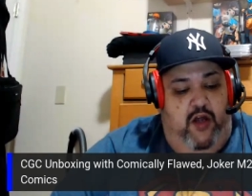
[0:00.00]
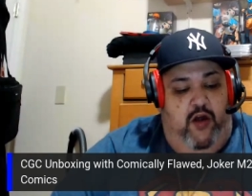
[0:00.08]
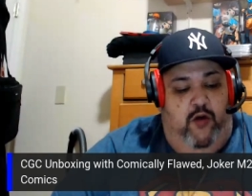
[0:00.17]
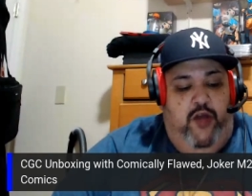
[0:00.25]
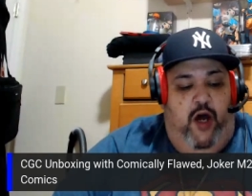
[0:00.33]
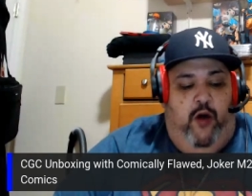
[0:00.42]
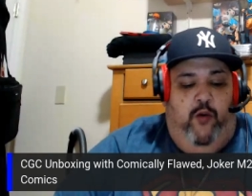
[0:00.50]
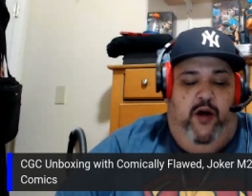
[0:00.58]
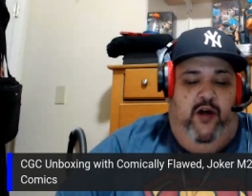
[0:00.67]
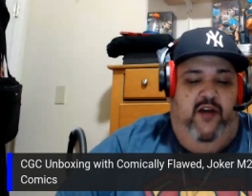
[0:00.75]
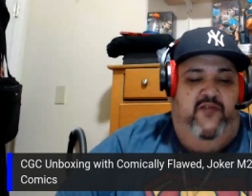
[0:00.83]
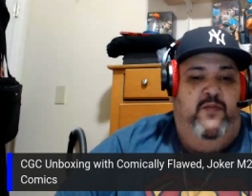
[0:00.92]
Oh, no,
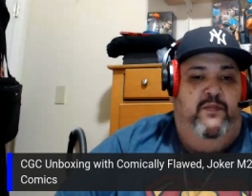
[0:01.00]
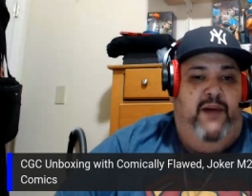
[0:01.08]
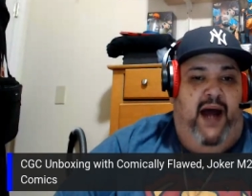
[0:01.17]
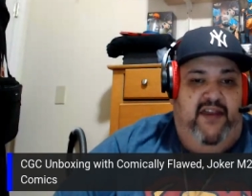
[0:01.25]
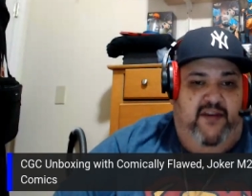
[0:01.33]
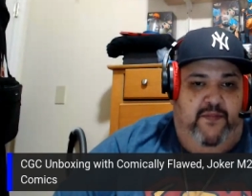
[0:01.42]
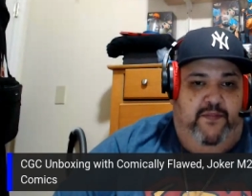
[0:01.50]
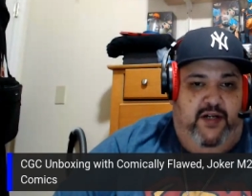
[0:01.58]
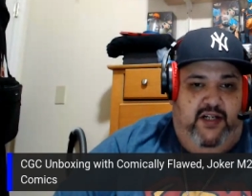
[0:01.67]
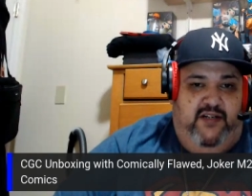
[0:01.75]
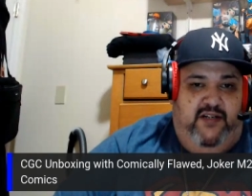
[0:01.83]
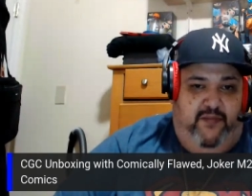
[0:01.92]
well, if you buy the
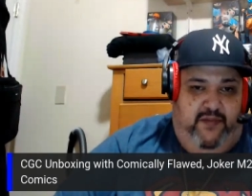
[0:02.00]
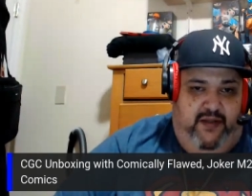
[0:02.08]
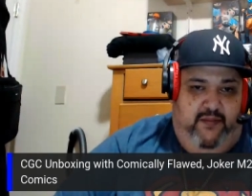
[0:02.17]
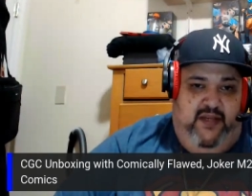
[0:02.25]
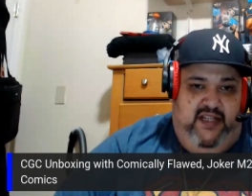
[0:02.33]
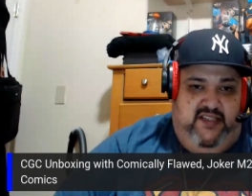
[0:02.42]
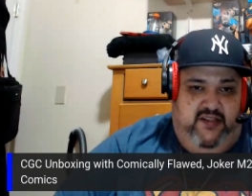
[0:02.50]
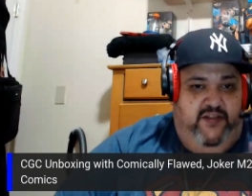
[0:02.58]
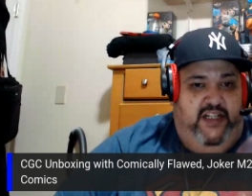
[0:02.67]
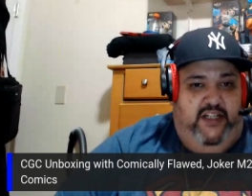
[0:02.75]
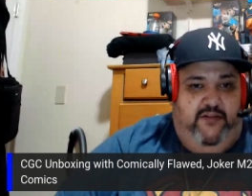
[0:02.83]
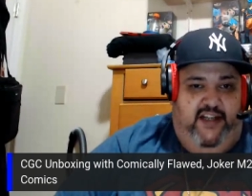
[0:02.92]
book from him, it's
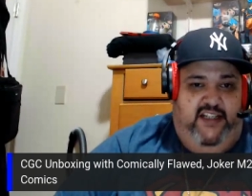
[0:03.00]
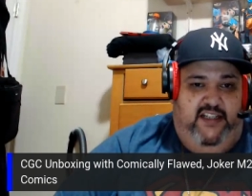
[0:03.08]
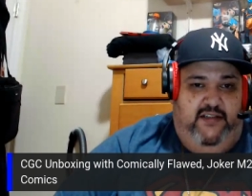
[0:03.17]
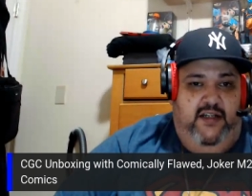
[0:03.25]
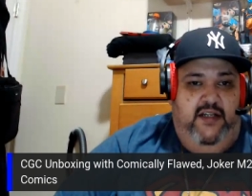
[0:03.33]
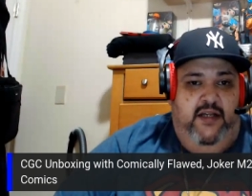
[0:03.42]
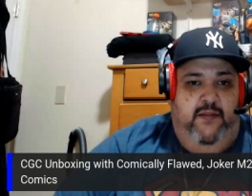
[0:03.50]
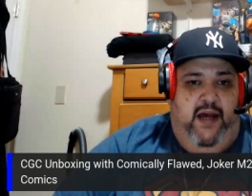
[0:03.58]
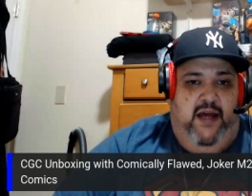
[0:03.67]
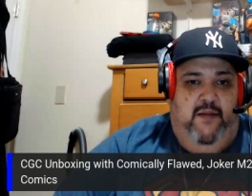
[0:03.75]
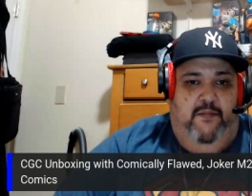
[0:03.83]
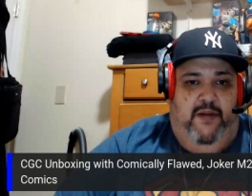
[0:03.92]
already graded by
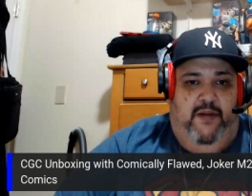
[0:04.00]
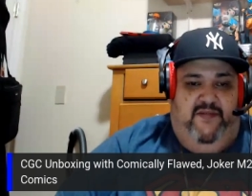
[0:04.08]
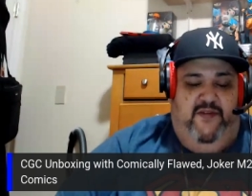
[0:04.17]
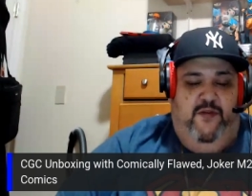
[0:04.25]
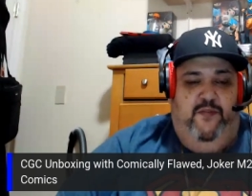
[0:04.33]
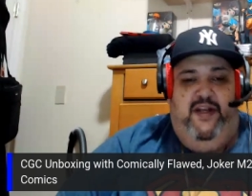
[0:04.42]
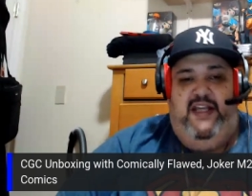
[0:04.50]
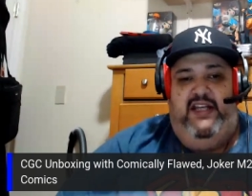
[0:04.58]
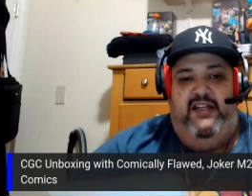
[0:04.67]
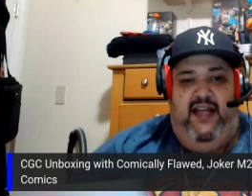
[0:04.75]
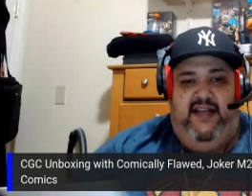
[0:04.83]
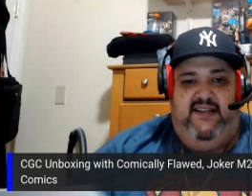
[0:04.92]
him. But if you bring in,
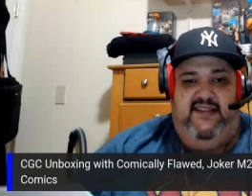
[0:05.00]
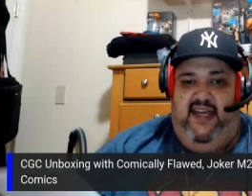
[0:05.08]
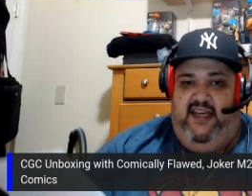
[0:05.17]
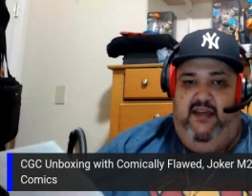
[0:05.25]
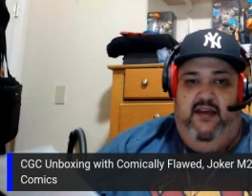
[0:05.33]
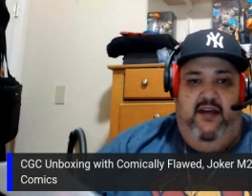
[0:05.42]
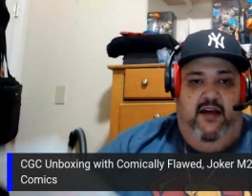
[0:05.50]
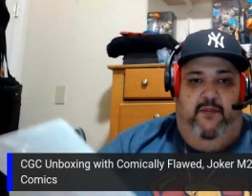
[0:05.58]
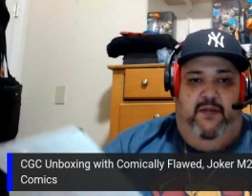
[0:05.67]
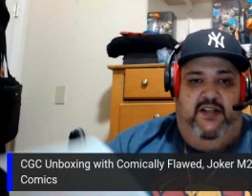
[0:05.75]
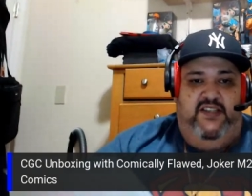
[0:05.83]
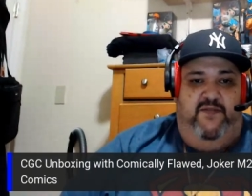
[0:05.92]
like, say, a
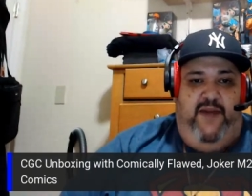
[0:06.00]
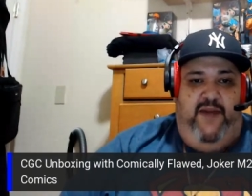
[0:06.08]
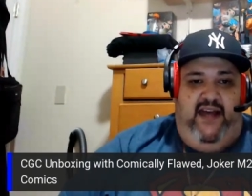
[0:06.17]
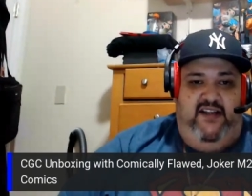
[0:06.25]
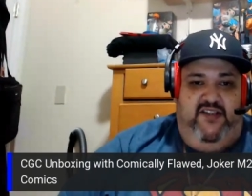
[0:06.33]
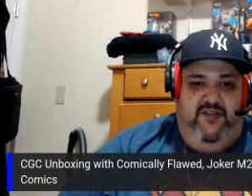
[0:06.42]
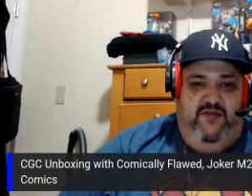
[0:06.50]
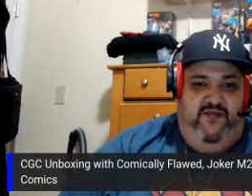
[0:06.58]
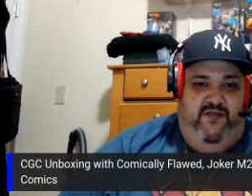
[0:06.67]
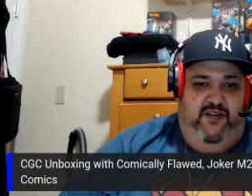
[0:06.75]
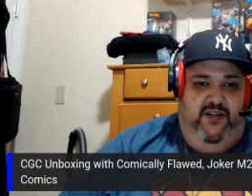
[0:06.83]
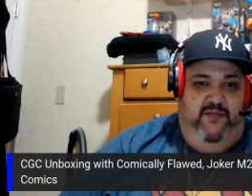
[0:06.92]
bunch of back issues
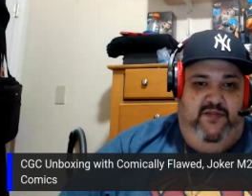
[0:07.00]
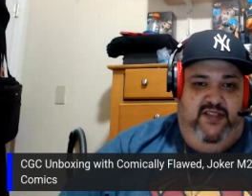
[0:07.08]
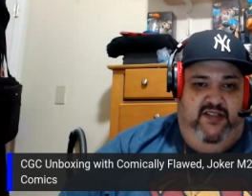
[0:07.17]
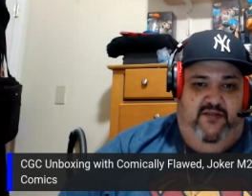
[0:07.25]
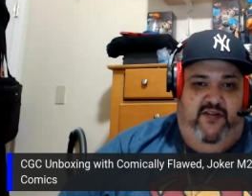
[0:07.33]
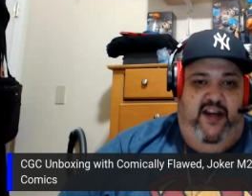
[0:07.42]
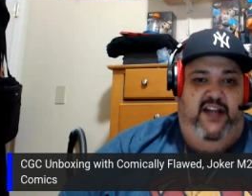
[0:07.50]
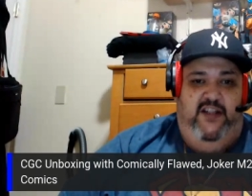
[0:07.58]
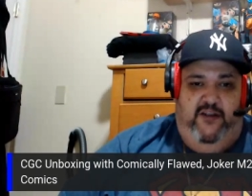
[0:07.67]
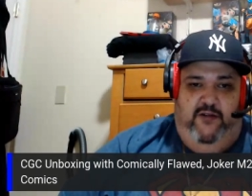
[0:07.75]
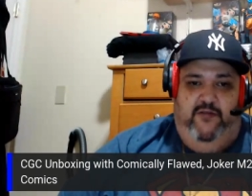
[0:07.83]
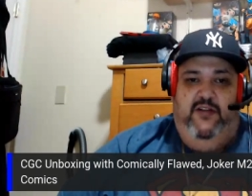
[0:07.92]
for him to you. grade,
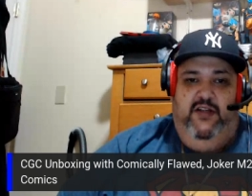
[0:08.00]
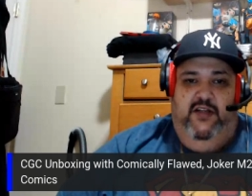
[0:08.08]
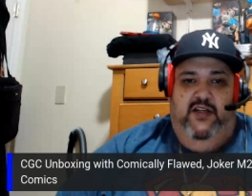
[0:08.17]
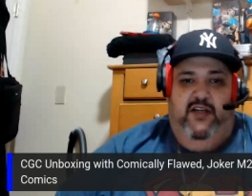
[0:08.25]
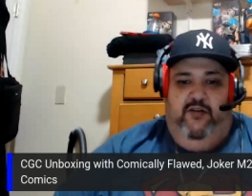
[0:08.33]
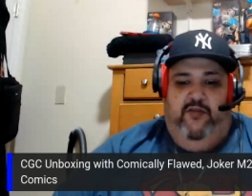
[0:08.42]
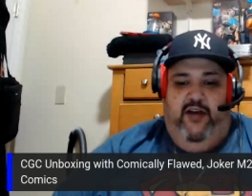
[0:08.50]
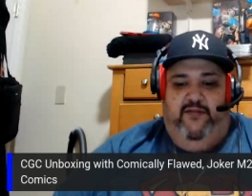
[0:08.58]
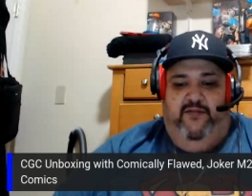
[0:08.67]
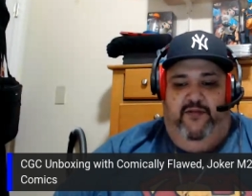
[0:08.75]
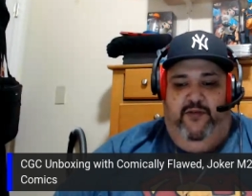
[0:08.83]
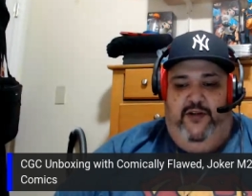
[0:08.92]
he'll he'll grade them
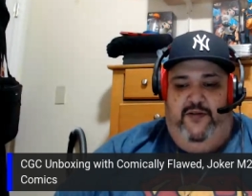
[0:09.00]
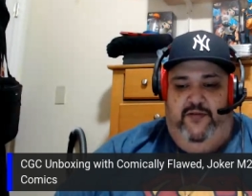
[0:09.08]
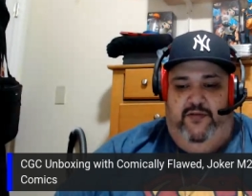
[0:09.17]
for you.